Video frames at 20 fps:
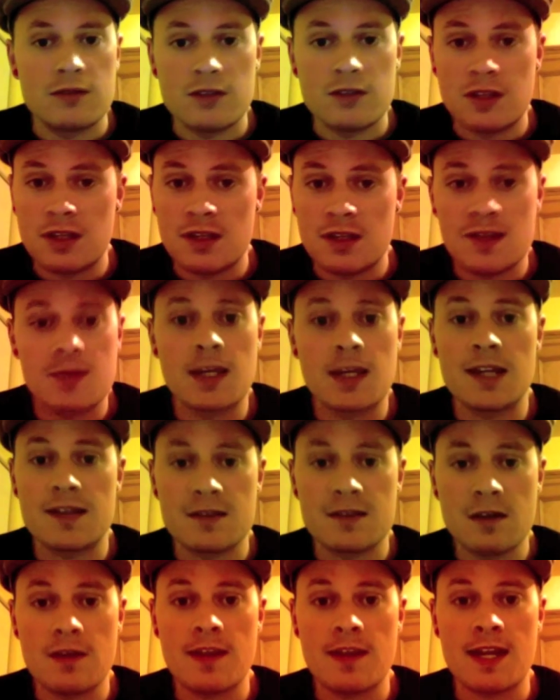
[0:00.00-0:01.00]
it's
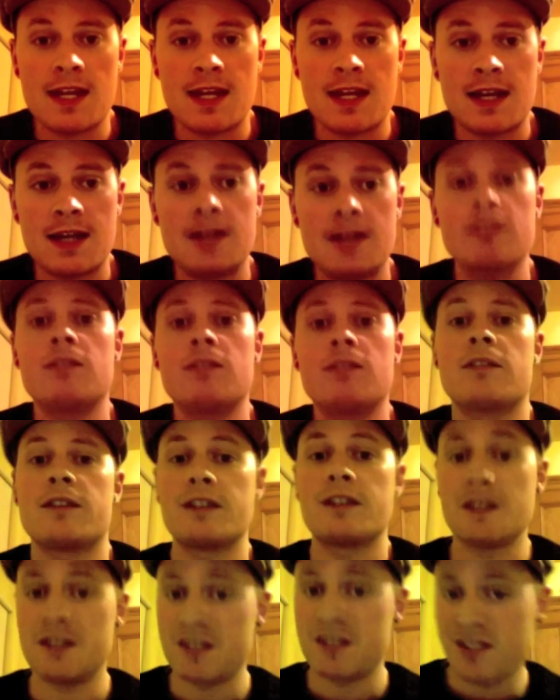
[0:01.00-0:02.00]
not that hard.
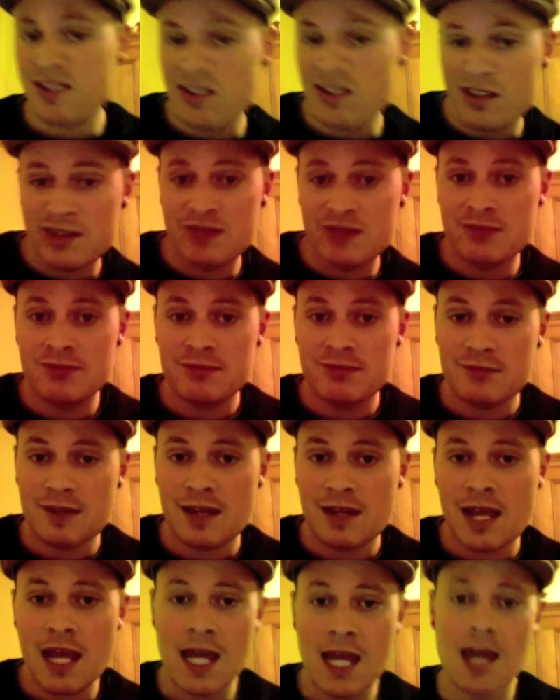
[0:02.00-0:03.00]
You just got to
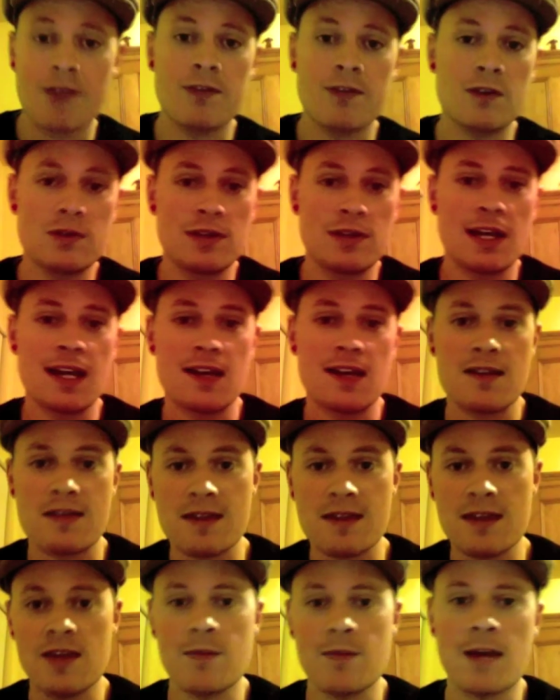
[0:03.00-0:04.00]
have a good hard
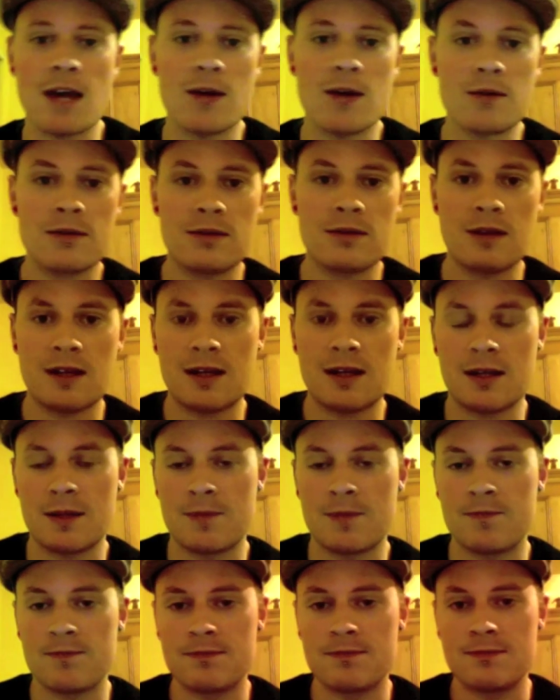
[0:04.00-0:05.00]
think about
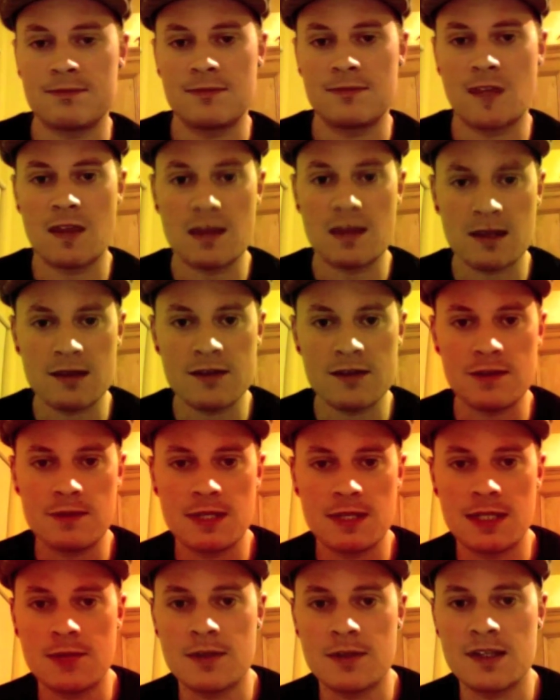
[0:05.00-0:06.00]
the things you
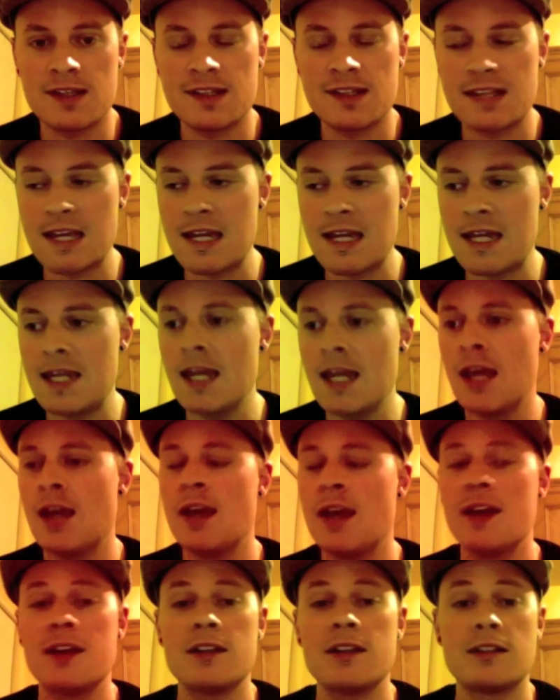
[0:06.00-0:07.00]
really want to see.
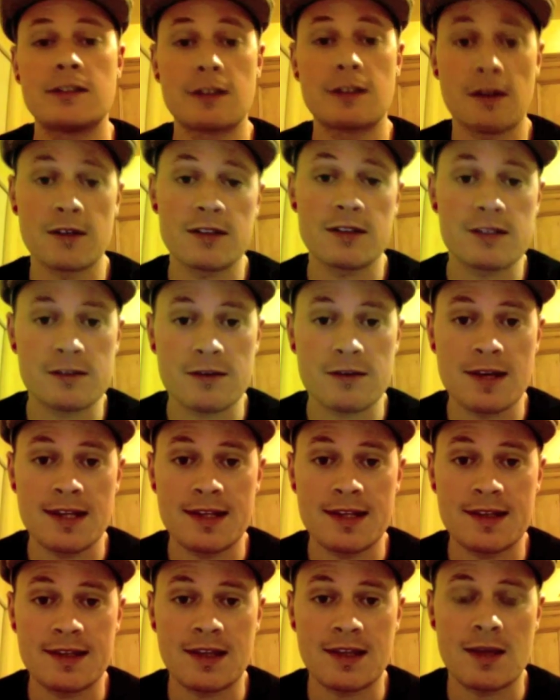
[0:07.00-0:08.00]
Don't
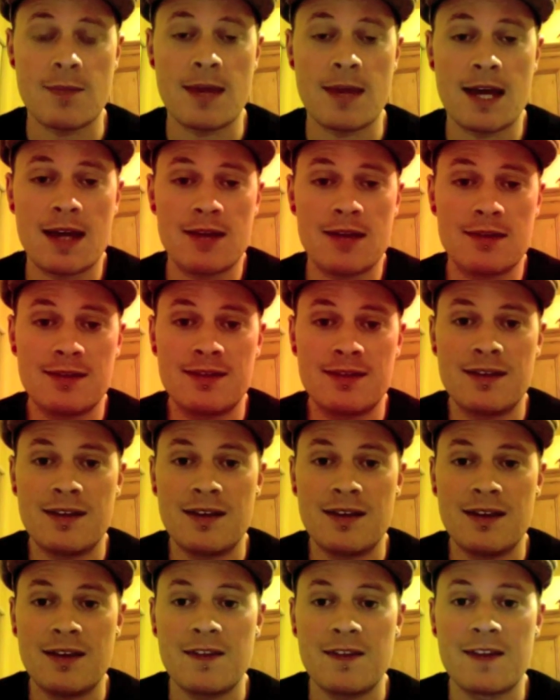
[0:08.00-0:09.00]
stress about
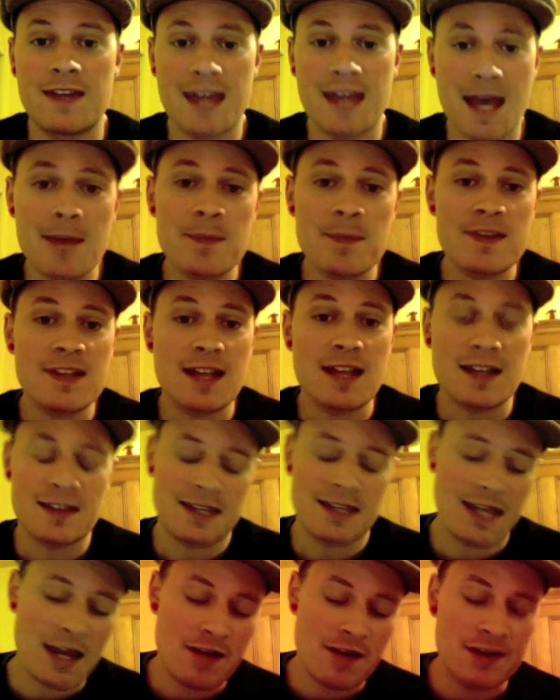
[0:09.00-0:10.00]
the gaps like the
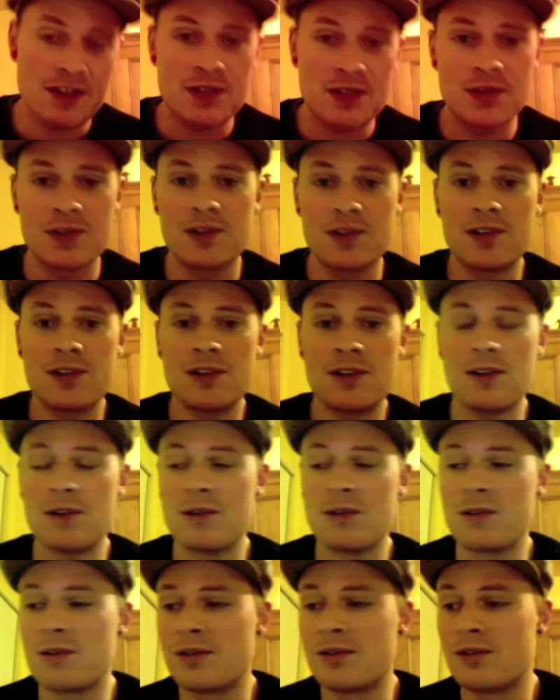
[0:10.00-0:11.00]
guarantor
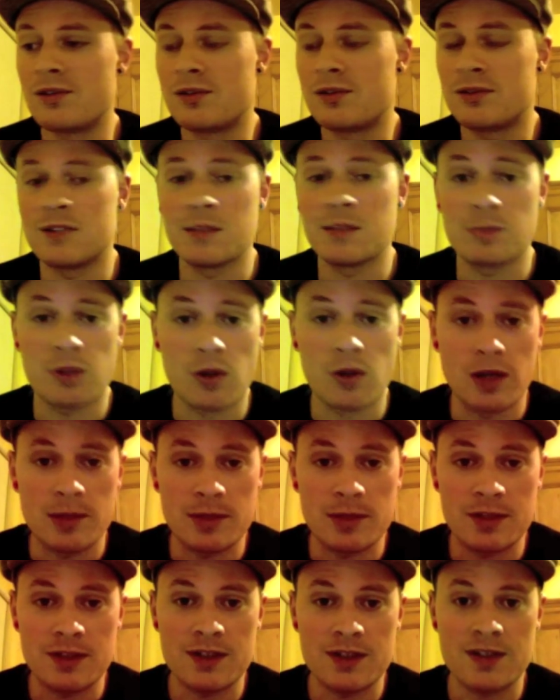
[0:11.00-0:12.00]
or
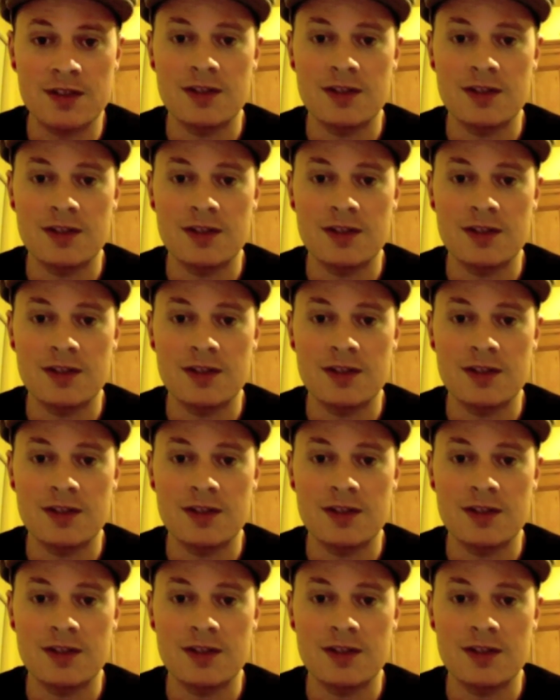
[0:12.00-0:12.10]
employment